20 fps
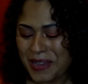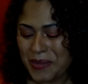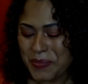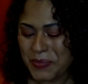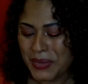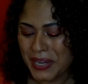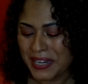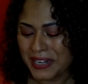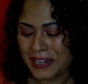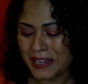
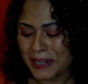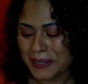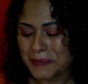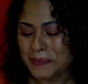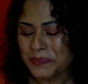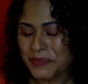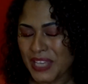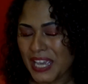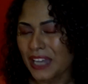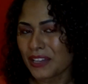But
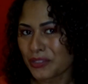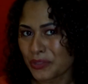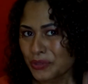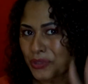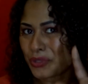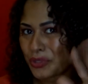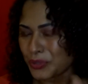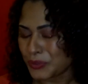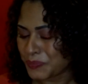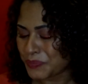yeah,
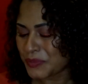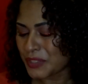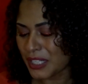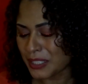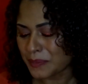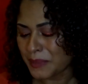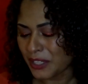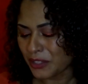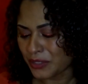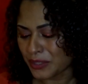those two.
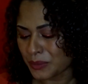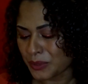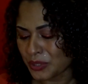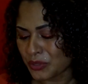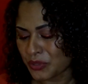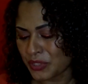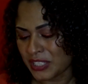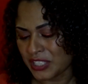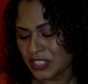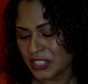That's my Christmas
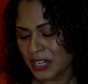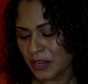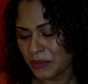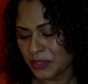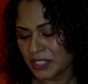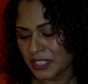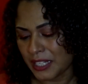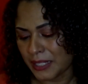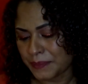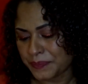tradition, I
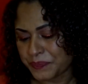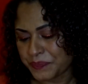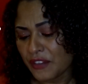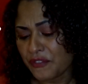would say.